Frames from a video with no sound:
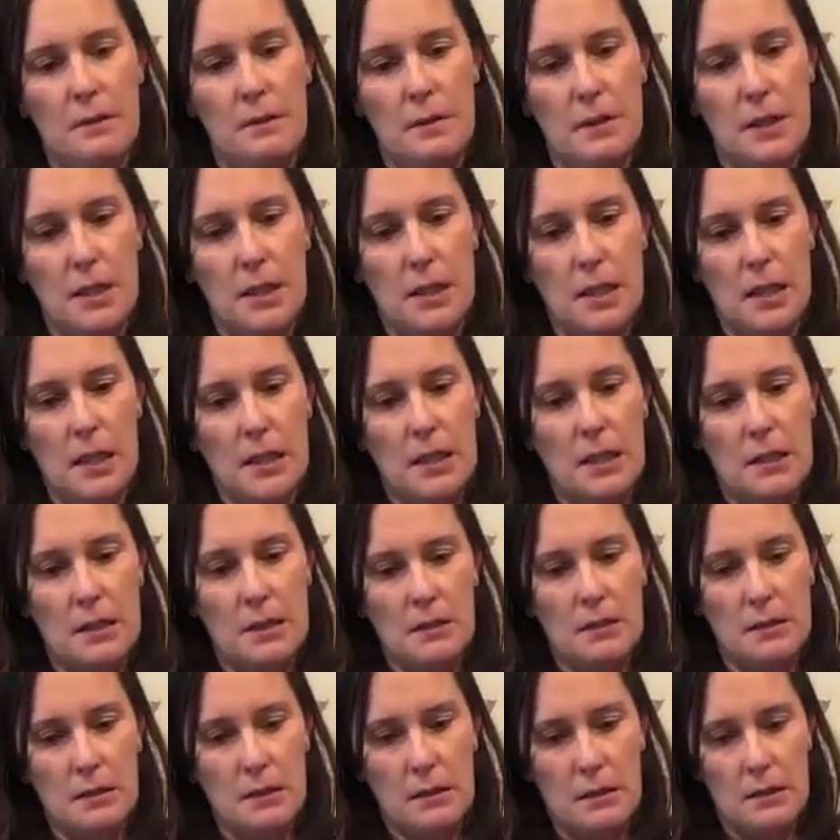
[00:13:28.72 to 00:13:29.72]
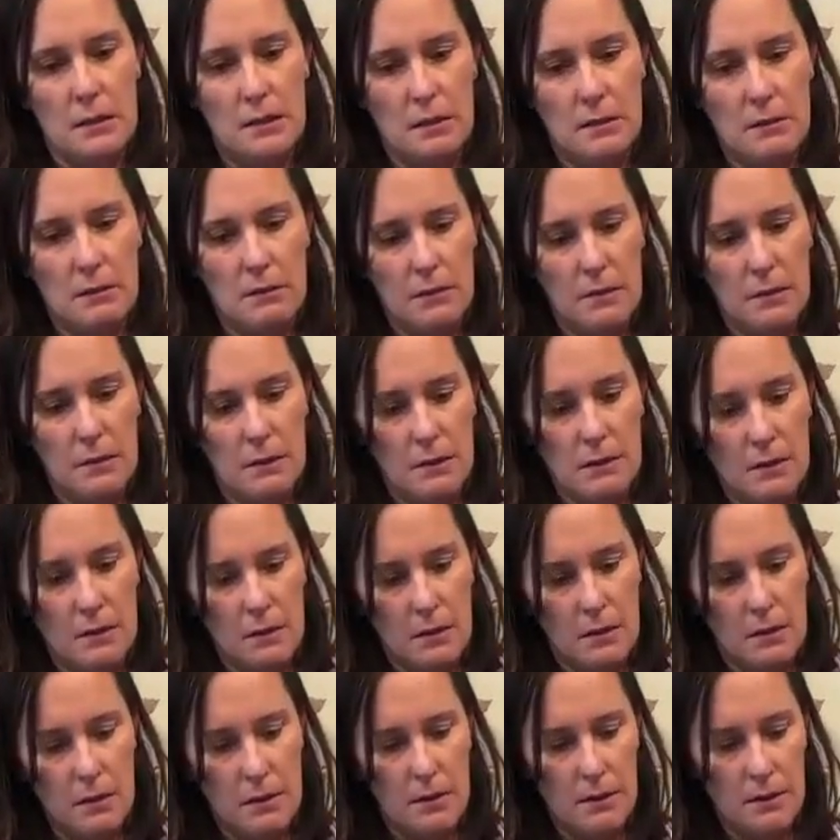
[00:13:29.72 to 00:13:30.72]
I really like this
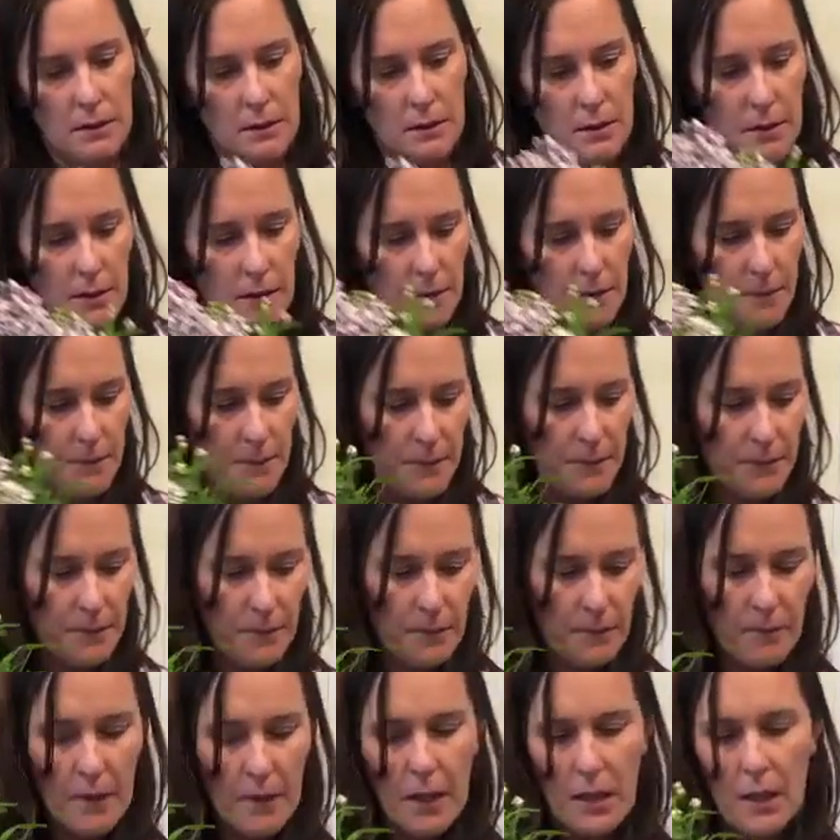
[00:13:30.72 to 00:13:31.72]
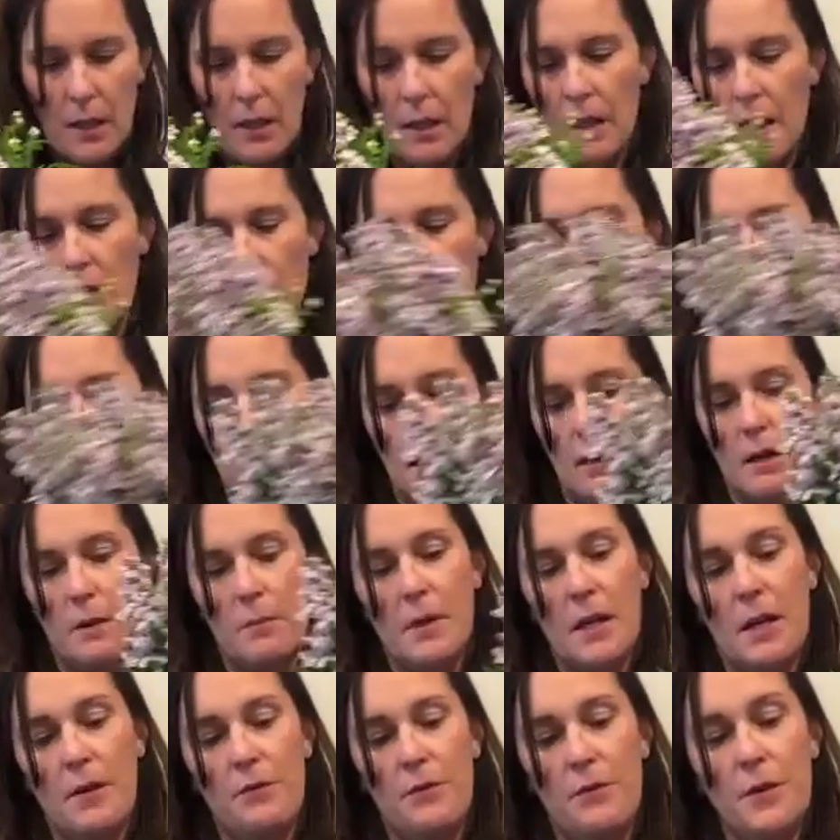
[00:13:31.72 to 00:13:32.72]
color.
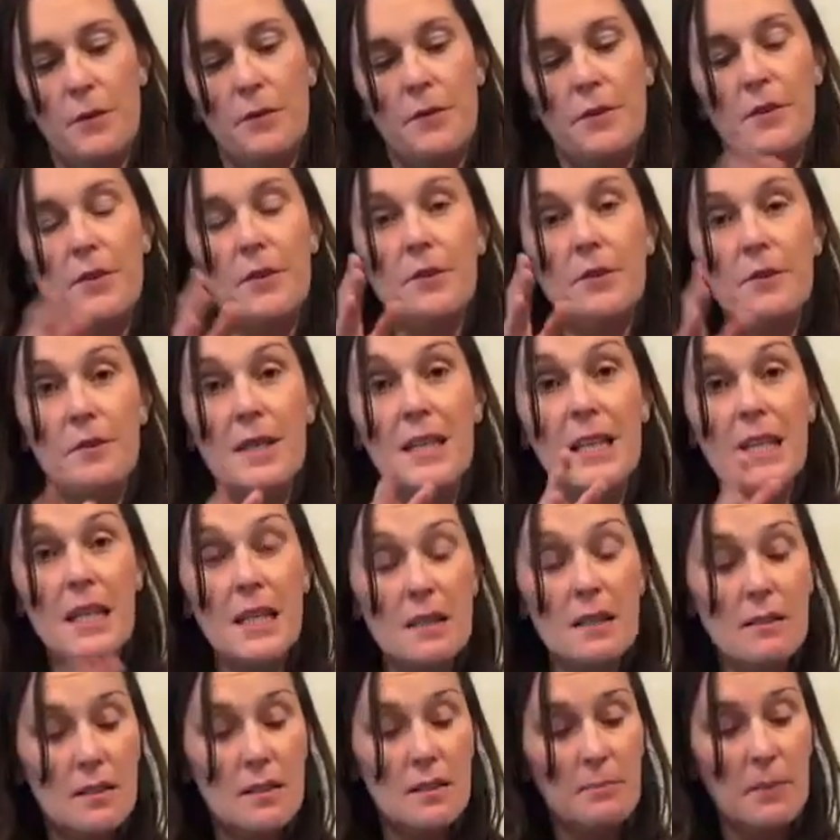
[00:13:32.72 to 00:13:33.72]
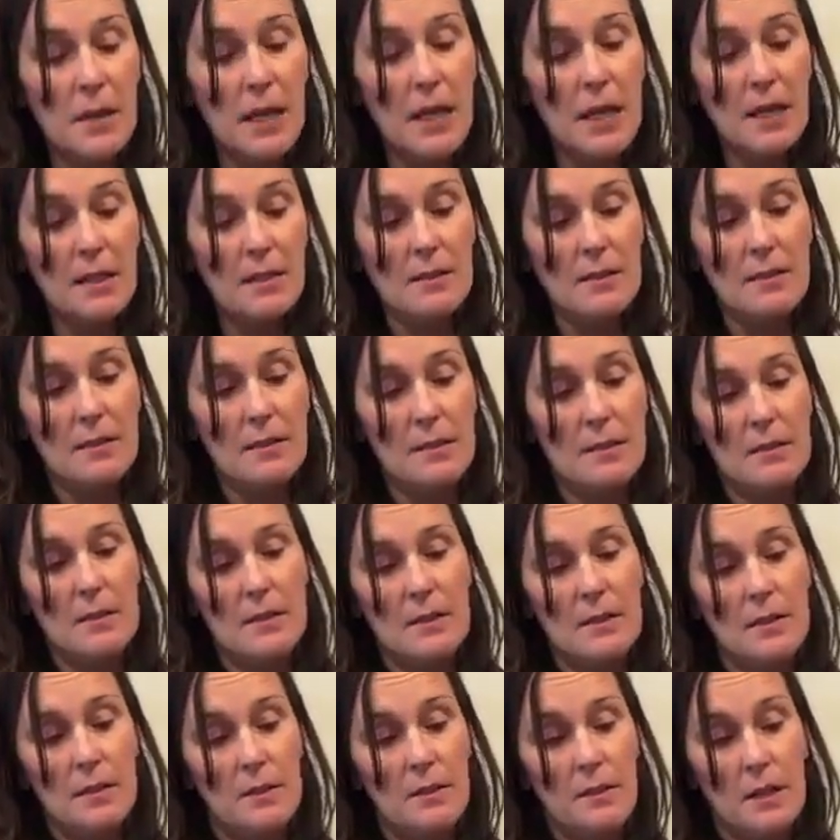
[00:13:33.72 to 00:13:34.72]
If you do need space,
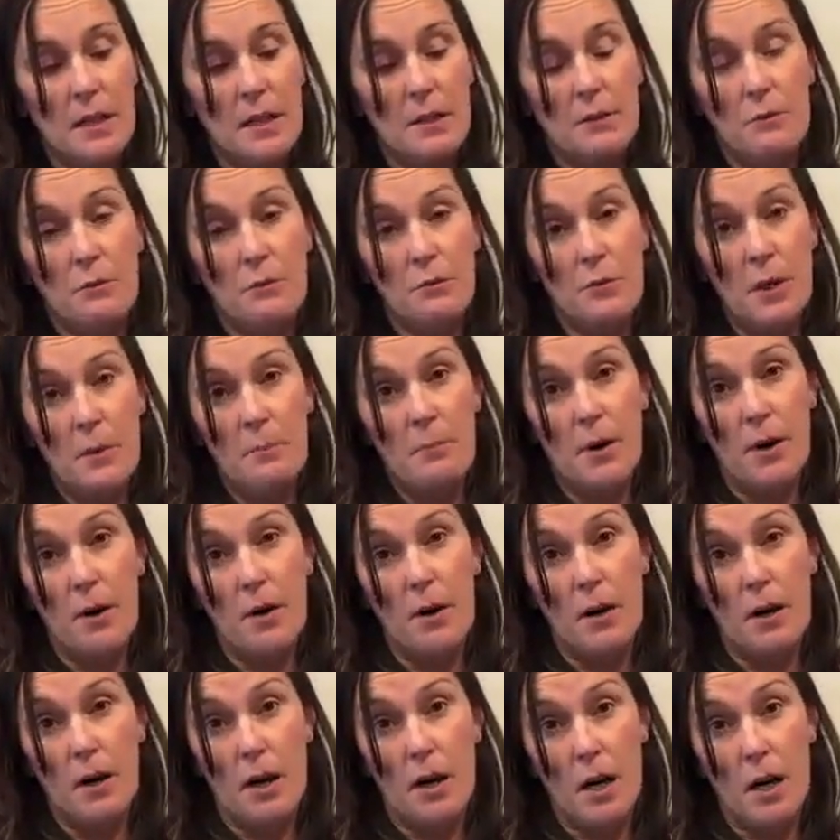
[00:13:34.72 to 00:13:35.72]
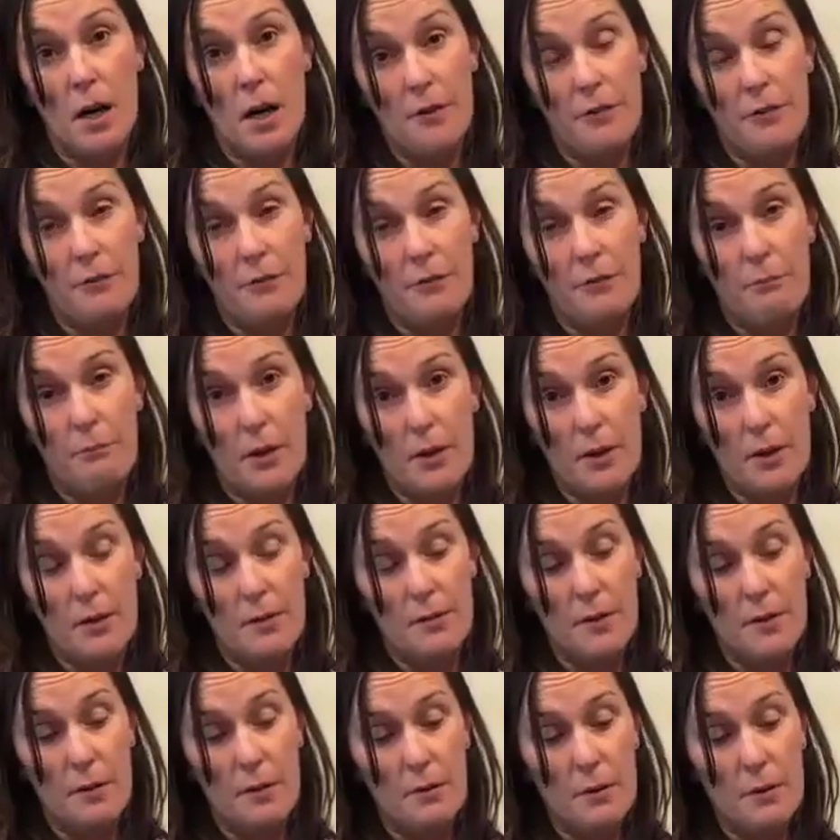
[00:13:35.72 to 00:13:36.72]
you can rip off part
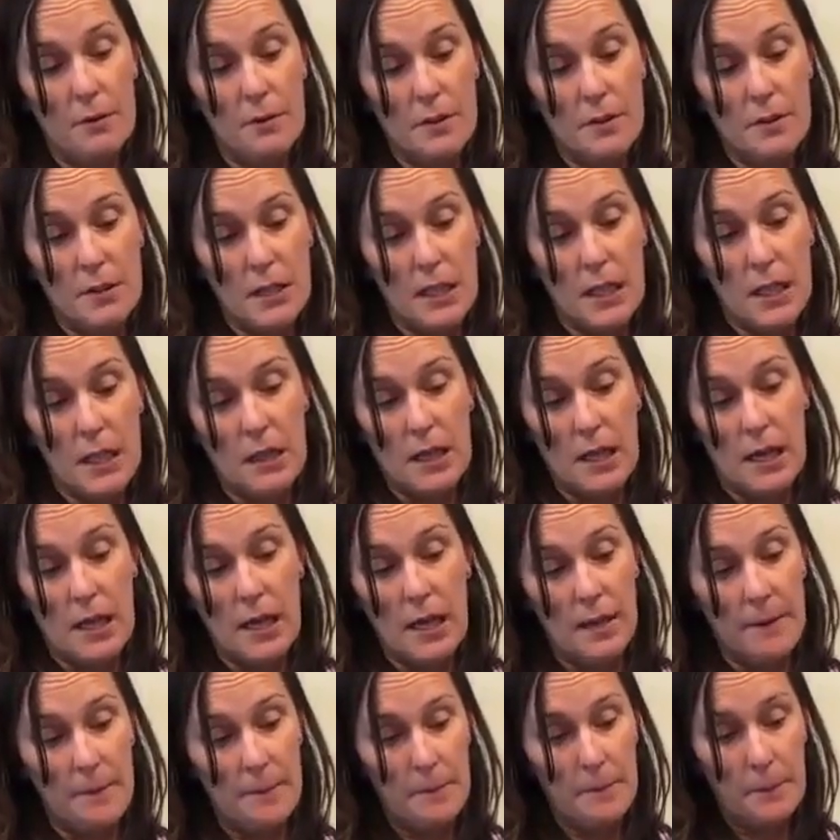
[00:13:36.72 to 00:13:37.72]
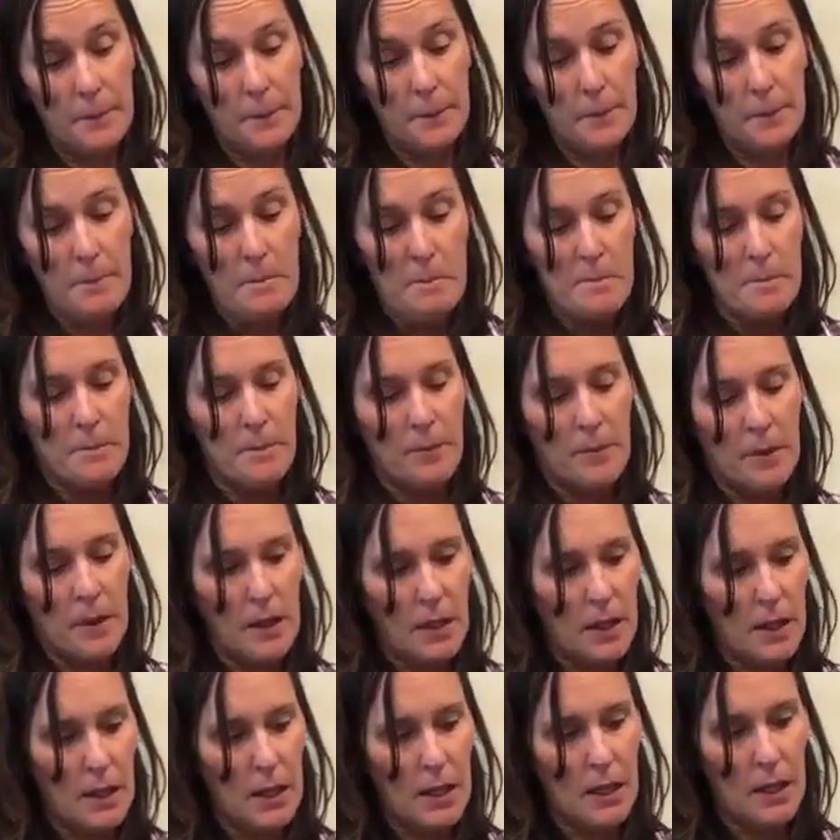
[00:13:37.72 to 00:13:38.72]
of the roots like that,
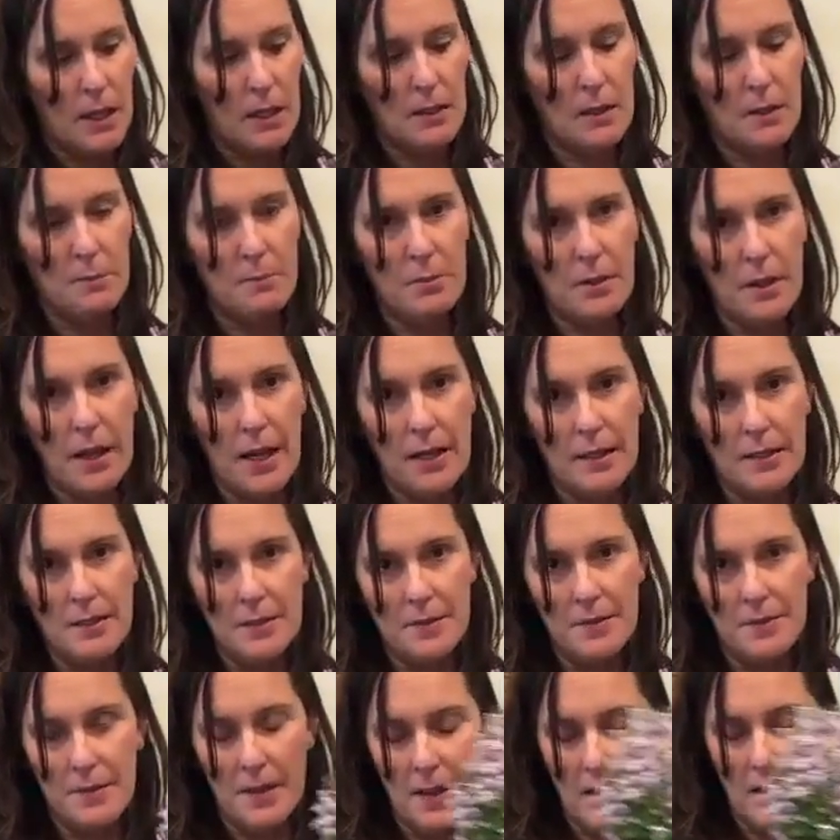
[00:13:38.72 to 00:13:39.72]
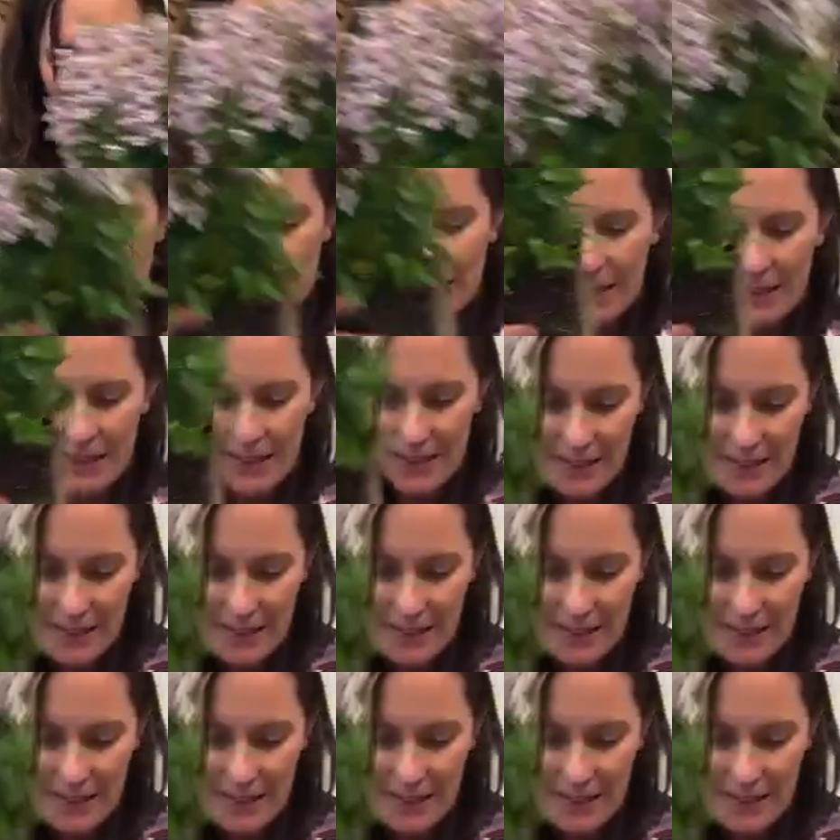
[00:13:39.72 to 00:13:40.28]
and the plant is fine.